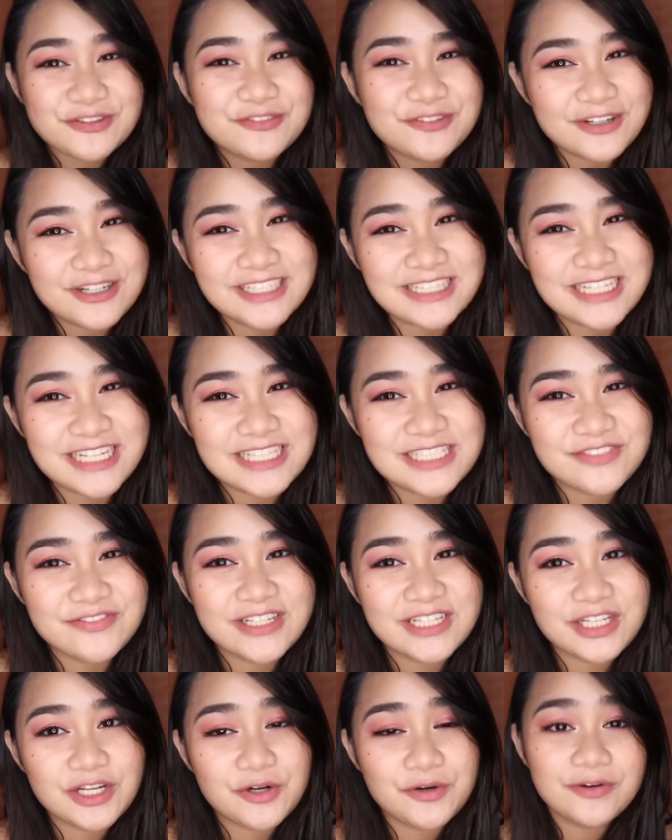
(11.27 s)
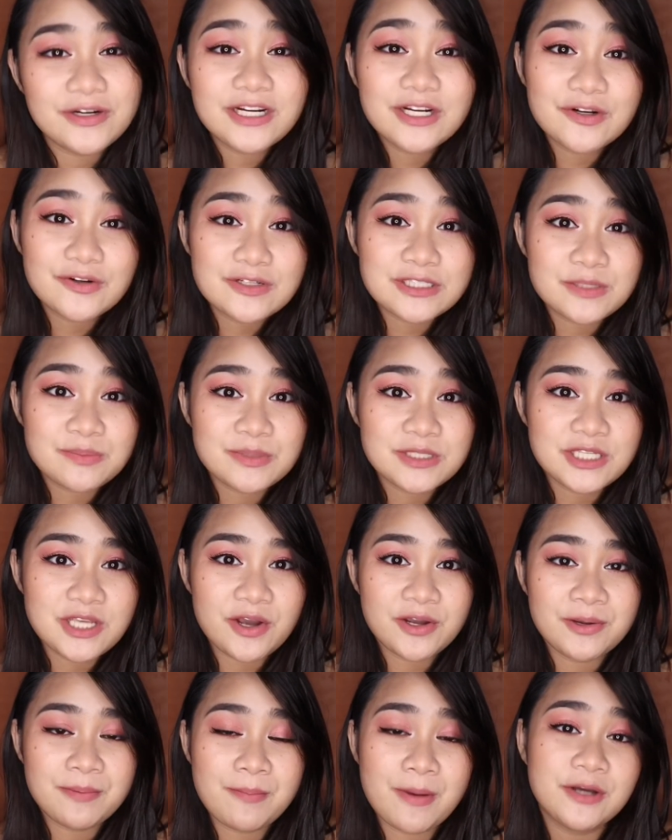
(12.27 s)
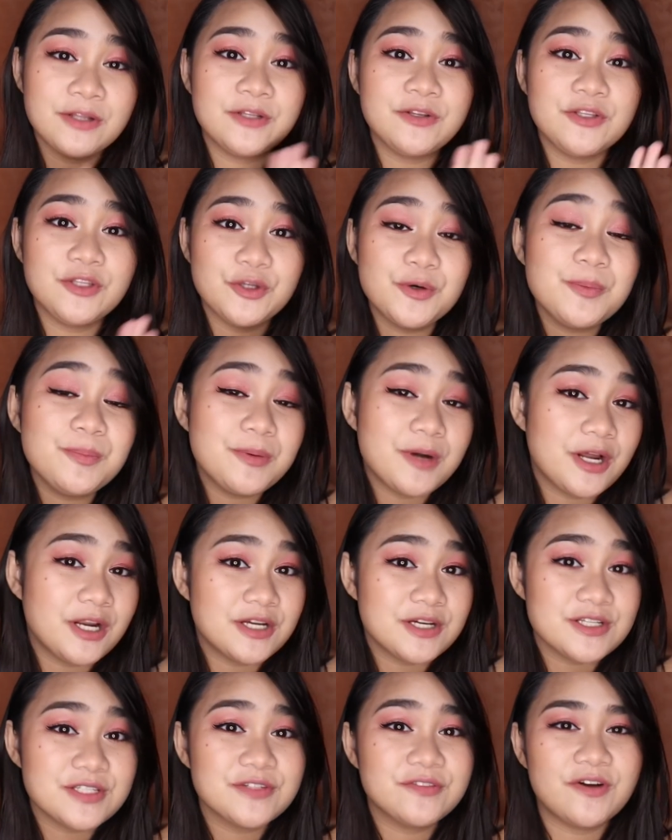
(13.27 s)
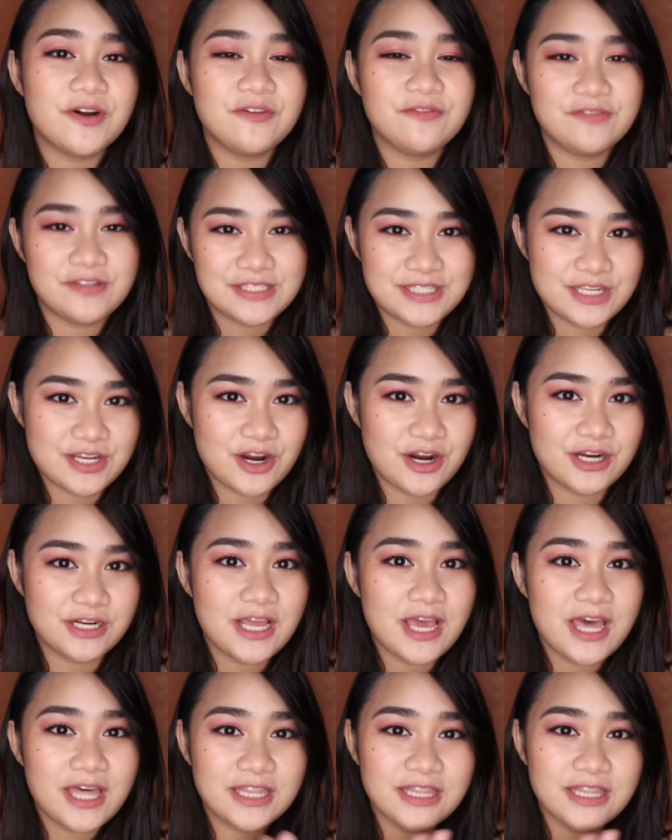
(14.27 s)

for today's video, we're going to be talking about new products from Viseart.